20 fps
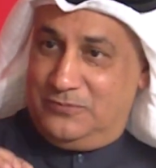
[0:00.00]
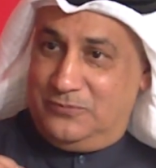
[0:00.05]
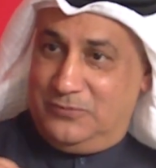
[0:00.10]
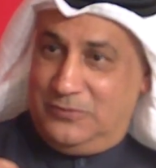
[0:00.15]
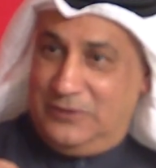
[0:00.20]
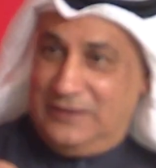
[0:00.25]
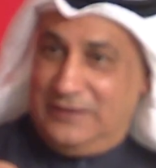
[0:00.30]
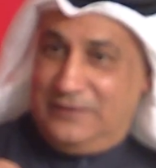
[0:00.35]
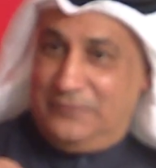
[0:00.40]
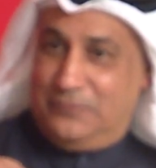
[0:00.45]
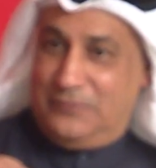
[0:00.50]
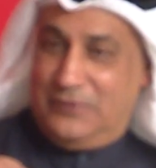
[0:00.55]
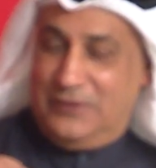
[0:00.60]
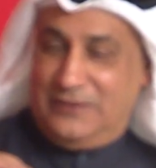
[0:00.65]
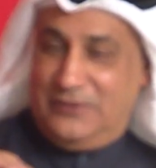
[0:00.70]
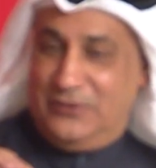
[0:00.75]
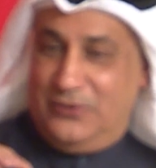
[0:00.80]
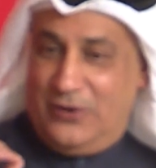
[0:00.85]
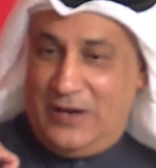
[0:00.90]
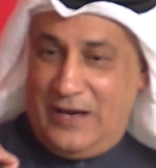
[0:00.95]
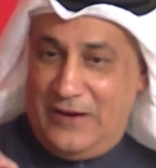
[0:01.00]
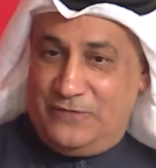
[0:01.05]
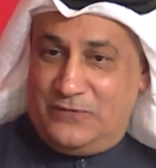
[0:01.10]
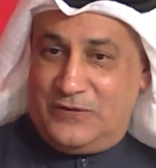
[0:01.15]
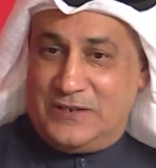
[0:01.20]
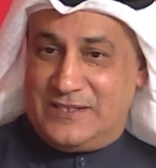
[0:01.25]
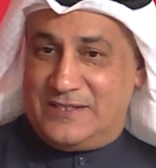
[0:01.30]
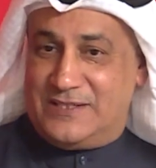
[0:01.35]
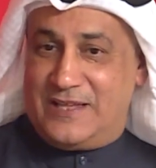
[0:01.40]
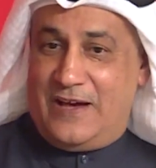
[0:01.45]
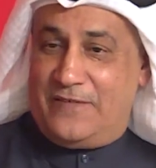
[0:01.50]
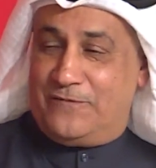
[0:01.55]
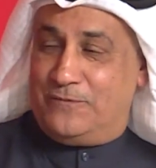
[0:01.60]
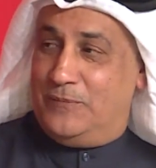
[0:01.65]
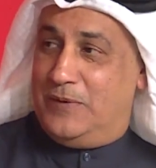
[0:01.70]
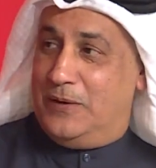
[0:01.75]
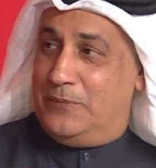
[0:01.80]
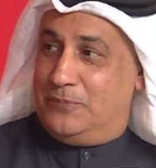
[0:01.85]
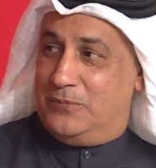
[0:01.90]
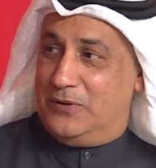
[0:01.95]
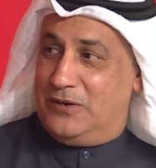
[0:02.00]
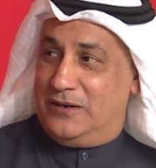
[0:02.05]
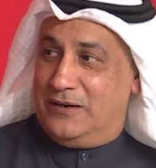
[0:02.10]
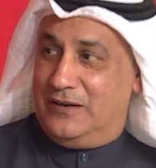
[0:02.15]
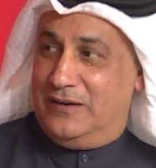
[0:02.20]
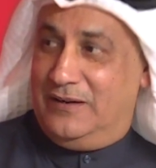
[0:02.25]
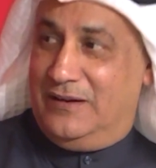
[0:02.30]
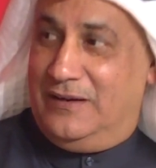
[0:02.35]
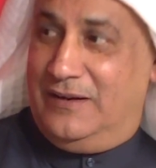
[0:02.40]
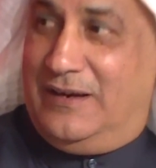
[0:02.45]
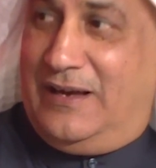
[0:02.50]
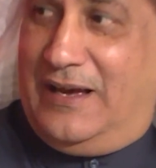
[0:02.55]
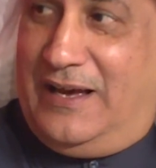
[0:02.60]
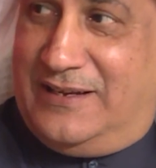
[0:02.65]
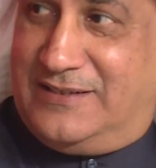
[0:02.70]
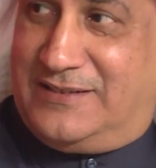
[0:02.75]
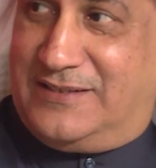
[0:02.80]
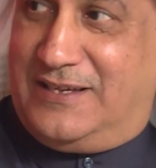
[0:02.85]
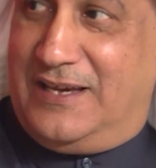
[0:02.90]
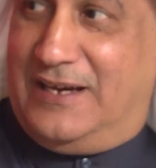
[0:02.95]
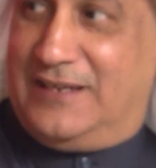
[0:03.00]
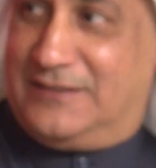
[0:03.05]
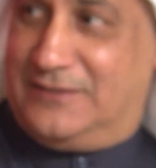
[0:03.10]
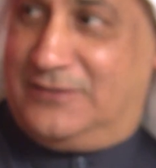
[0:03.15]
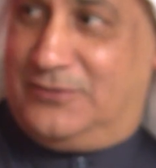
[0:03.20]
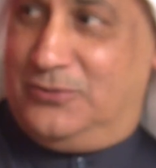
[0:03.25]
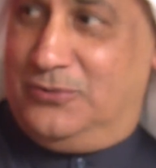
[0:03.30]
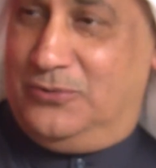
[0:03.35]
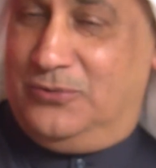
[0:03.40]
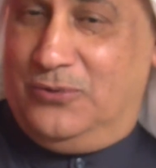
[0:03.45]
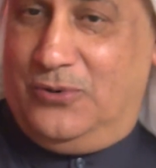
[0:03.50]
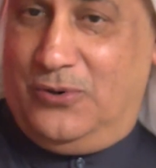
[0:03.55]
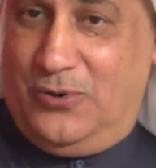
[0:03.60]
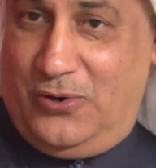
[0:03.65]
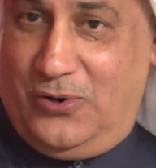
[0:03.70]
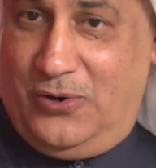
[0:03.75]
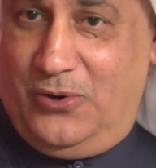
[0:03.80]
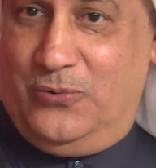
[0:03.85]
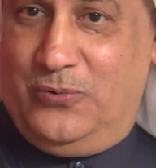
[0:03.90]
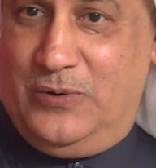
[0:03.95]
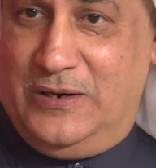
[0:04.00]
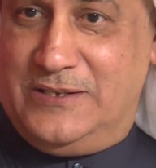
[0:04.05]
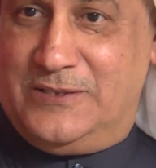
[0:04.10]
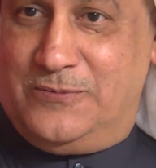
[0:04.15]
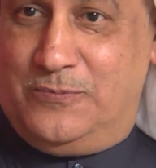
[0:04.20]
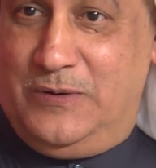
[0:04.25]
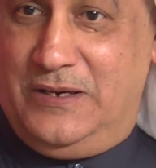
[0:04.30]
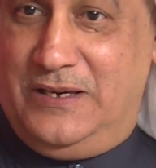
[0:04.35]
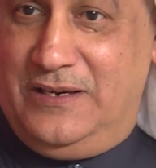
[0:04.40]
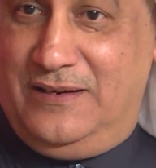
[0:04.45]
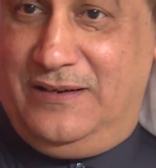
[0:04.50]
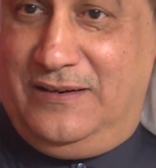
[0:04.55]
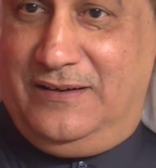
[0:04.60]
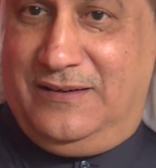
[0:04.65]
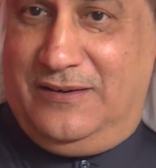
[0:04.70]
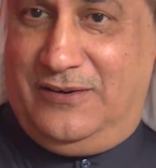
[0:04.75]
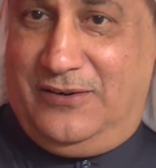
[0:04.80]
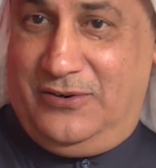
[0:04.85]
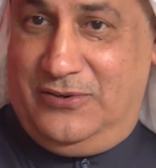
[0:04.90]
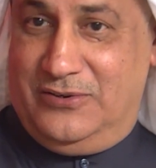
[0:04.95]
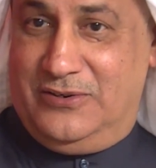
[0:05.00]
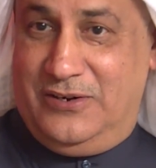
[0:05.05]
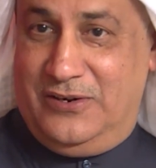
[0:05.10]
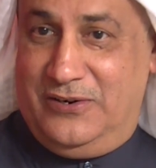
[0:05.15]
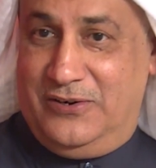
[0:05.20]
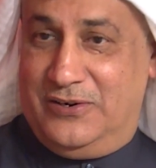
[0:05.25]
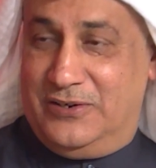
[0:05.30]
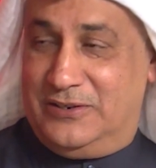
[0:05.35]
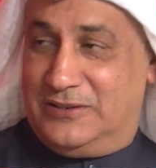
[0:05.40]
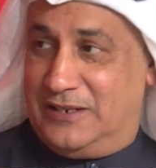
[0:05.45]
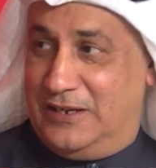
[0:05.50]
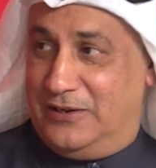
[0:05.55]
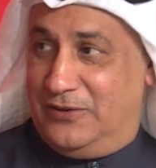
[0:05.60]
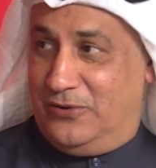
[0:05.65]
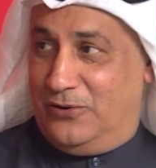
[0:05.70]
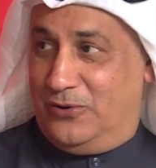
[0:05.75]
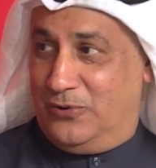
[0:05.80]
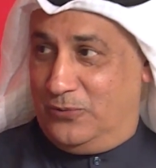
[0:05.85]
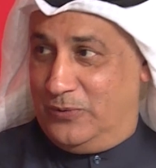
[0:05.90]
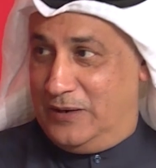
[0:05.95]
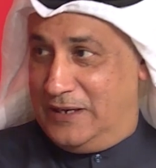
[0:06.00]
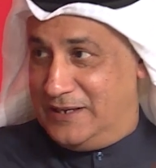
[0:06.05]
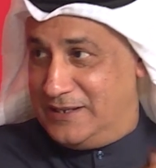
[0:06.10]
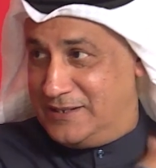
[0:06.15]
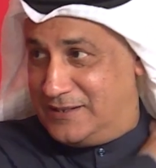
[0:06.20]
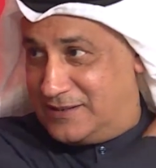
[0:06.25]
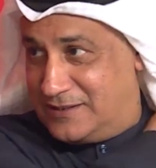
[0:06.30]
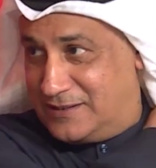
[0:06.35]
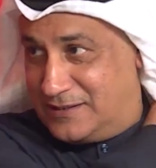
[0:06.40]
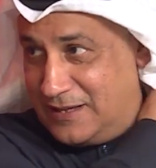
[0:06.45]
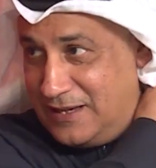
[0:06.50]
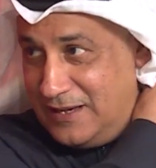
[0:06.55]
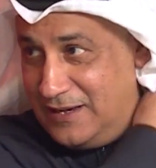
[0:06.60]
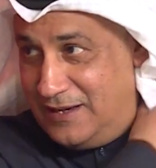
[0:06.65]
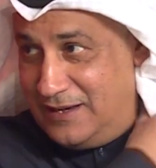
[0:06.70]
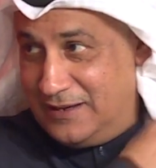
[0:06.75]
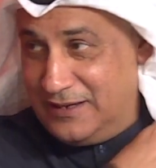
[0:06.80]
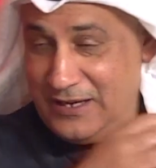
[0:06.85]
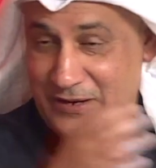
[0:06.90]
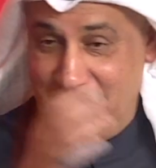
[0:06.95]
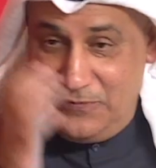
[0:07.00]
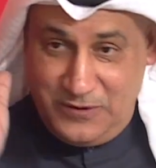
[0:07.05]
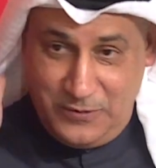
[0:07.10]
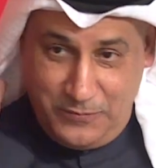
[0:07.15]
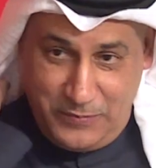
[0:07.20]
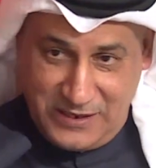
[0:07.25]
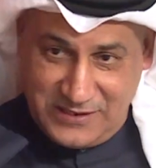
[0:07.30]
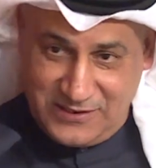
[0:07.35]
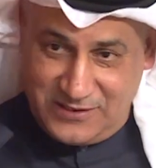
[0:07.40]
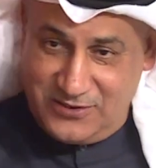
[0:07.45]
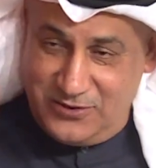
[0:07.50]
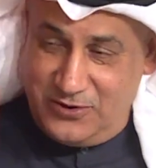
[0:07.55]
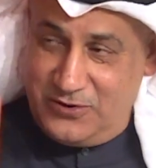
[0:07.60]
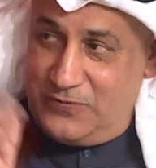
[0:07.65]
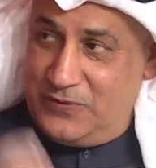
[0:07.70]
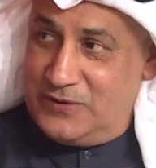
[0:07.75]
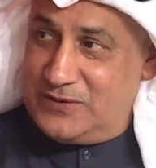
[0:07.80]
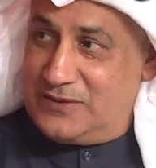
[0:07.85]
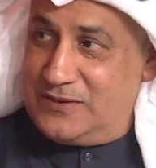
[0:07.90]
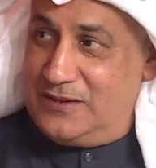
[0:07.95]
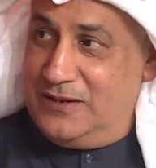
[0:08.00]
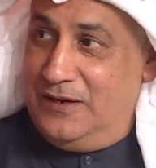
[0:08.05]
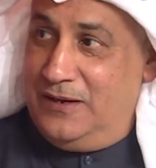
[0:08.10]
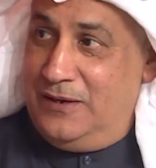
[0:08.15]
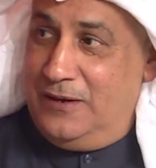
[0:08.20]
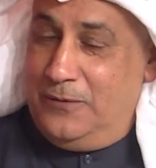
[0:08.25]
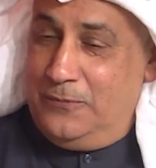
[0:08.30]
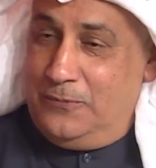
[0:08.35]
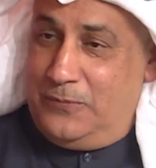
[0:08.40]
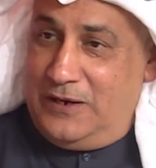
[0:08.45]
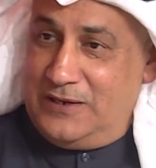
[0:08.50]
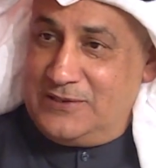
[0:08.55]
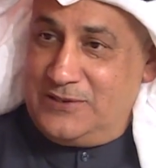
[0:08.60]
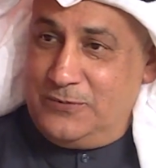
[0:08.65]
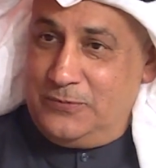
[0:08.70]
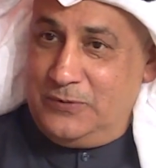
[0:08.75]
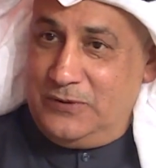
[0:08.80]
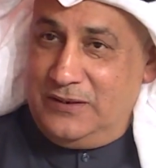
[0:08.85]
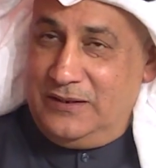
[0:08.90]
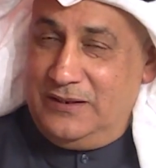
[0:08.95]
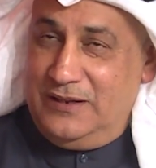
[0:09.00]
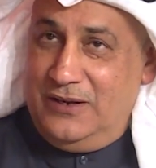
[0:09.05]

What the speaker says: we, every staff member has got to always be on alert and always give the best service possible.